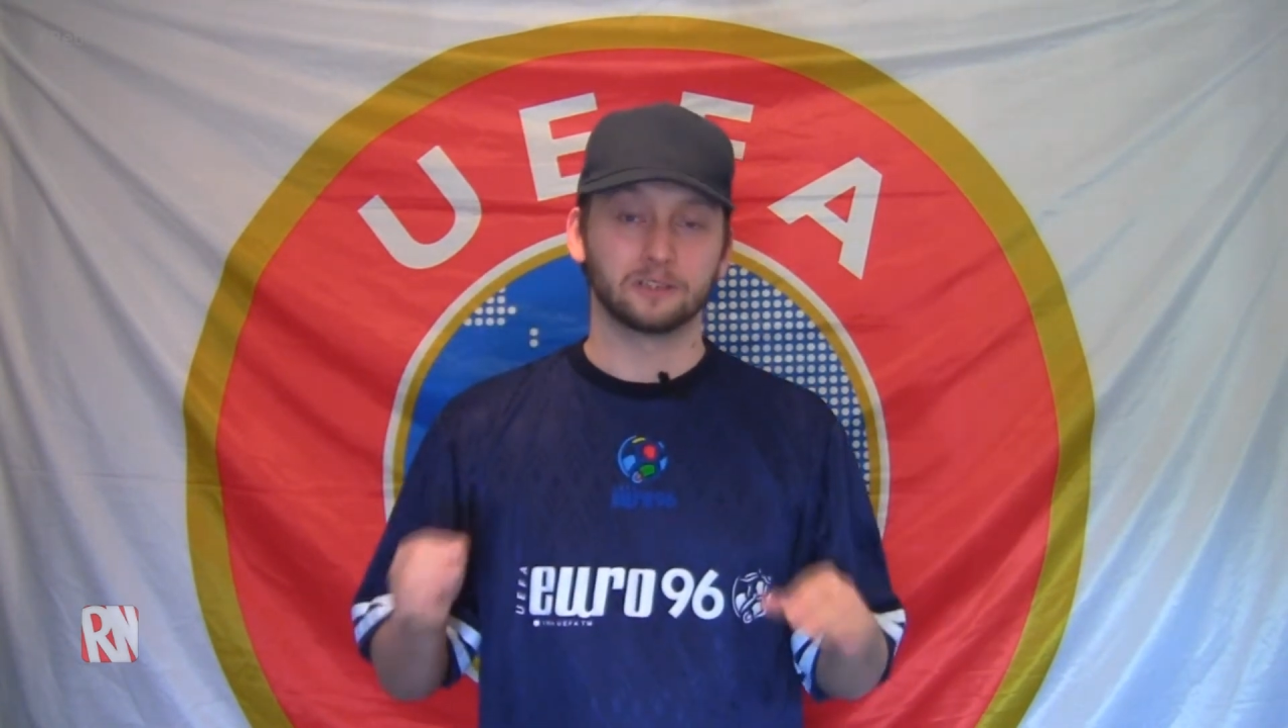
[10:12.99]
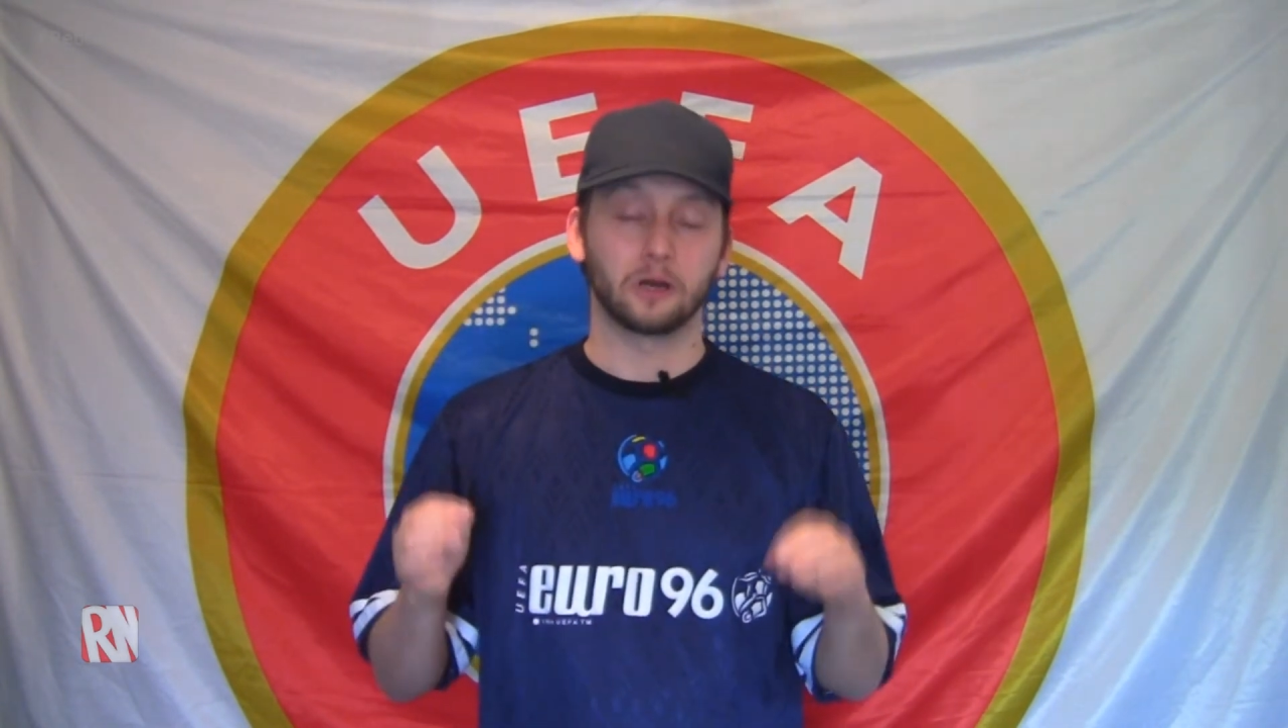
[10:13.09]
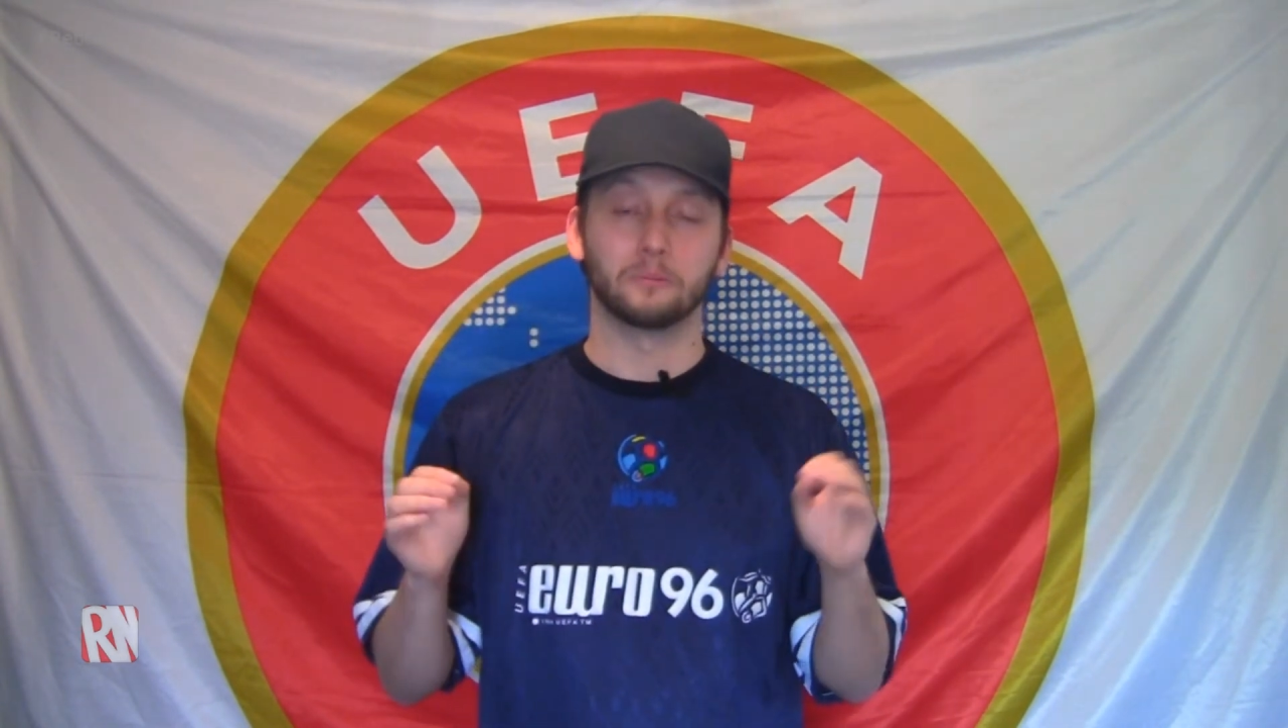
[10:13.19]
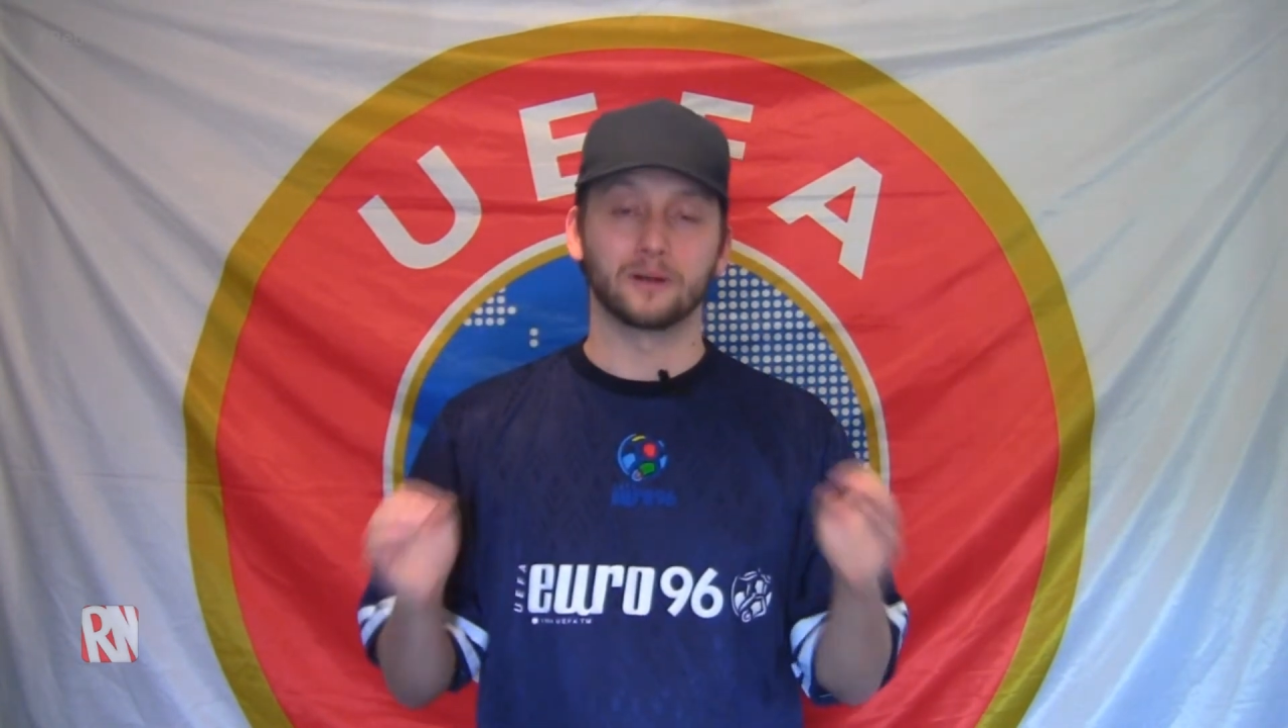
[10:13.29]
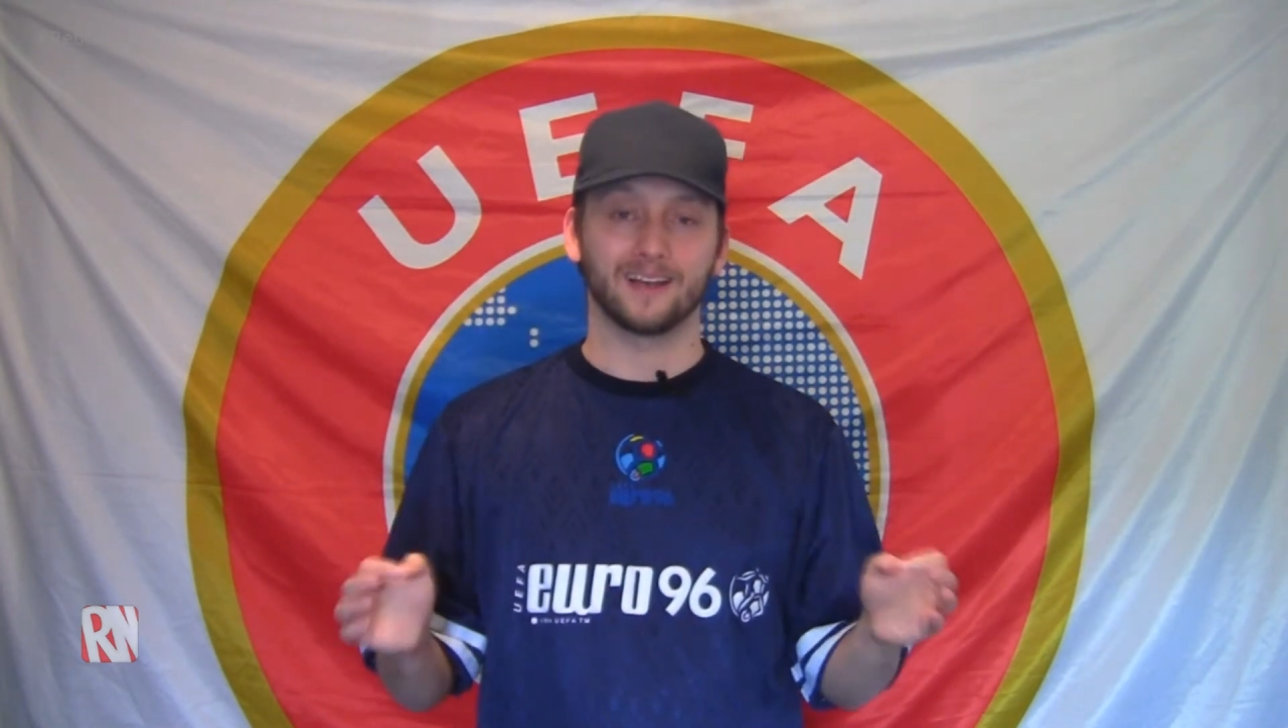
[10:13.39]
So I'm